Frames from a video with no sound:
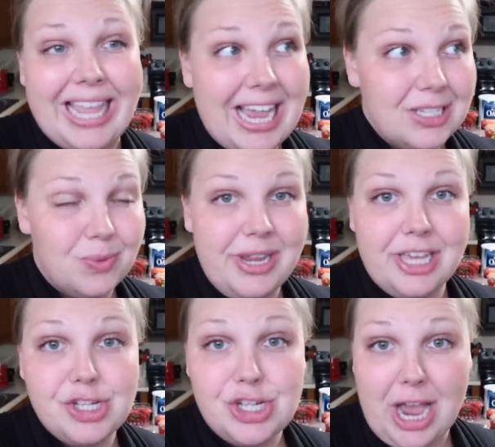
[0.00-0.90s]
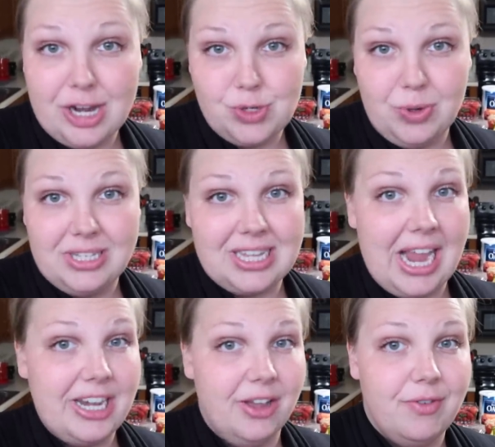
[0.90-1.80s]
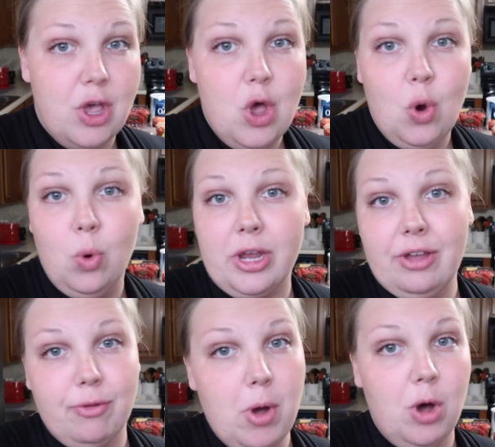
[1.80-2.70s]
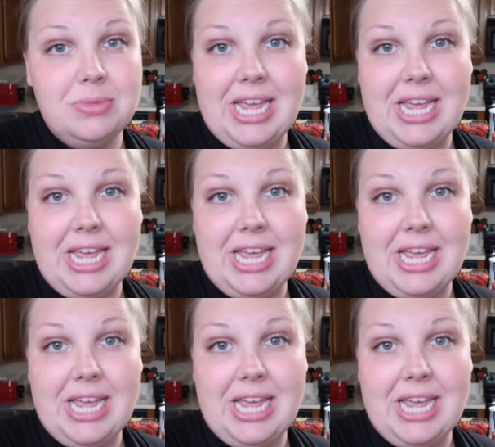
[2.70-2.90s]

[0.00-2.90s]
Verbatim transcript: Last week, Josh was kind of working from home,